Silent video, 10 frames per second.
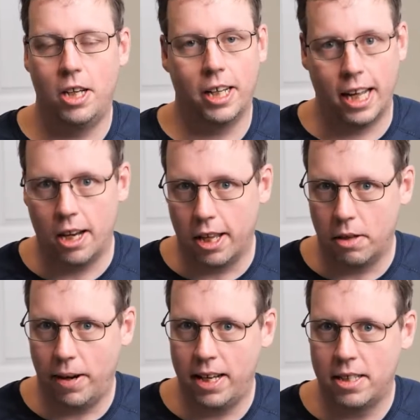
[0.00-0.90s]
and again, not
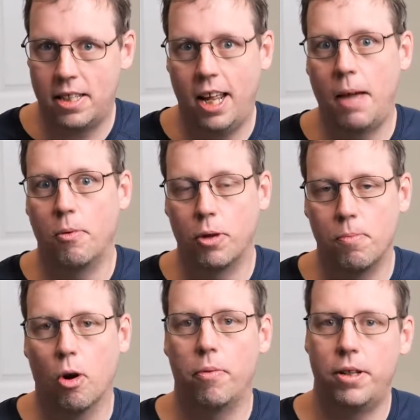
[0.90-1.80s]
the way it is today, but with
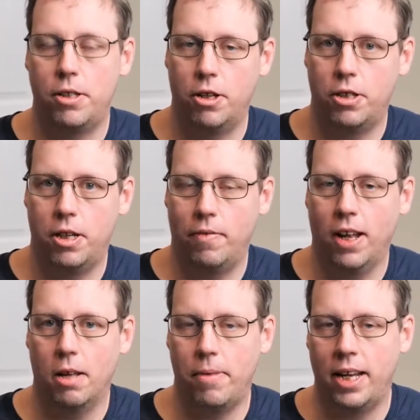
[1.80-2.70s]
more research and
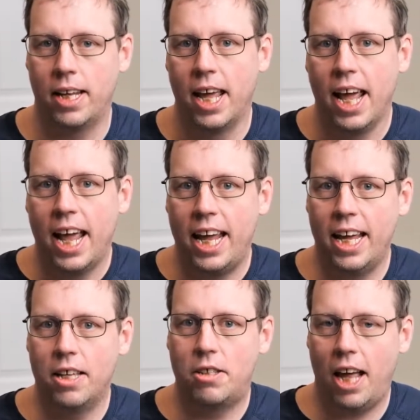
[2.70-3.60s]
development,
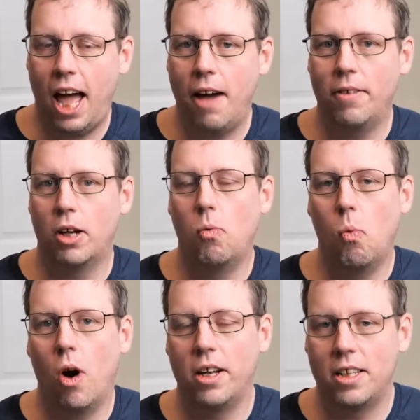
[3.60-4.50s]
is to have like
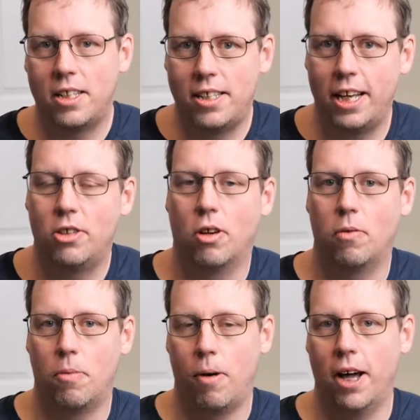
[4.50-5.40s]
one central
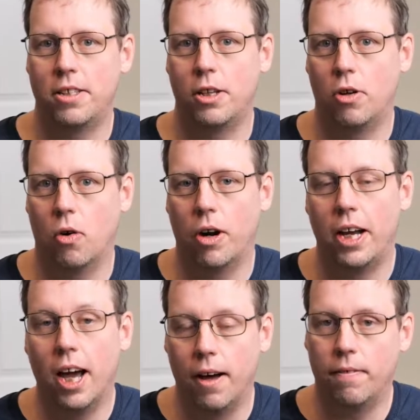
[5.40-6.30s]

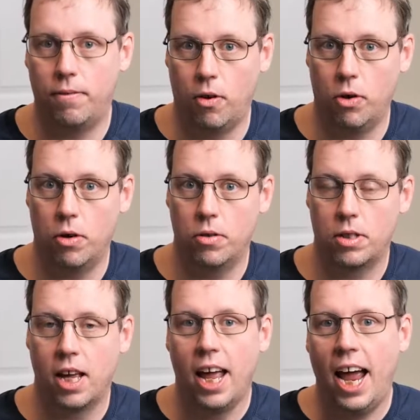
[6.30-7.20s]
repository of
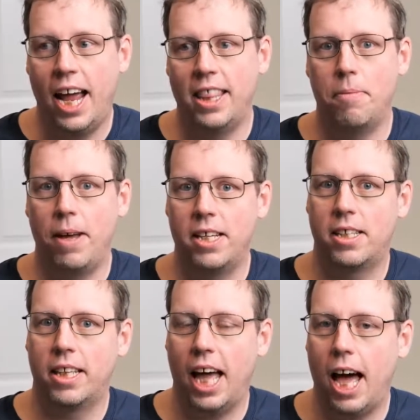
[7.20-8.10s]
photos, and then
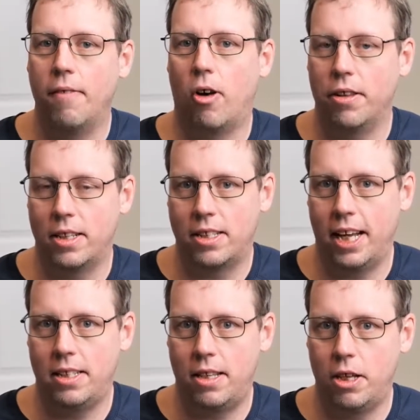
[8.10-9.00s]
basically have all the
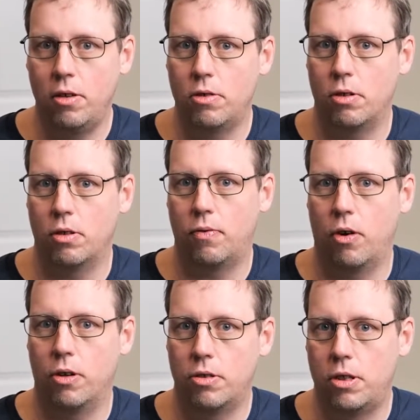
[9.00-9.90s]
sites that use those
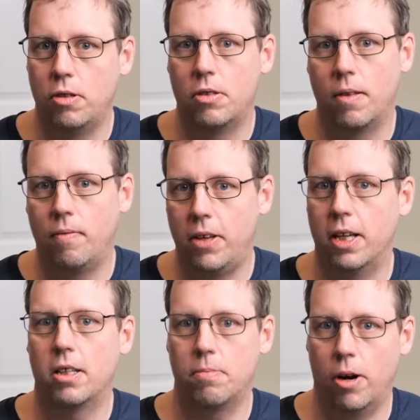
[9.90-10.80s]
photos use them
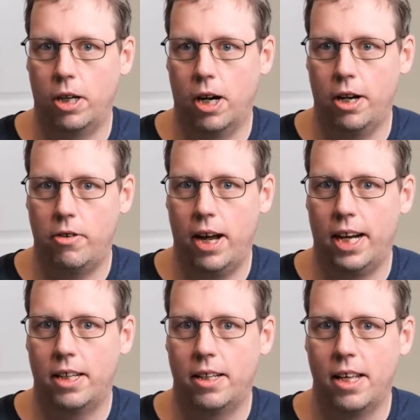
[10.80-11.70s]
via a smart
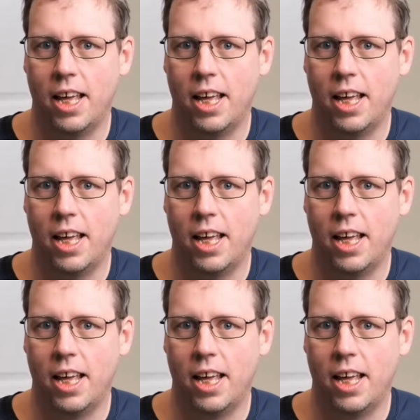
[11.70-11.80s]
contract.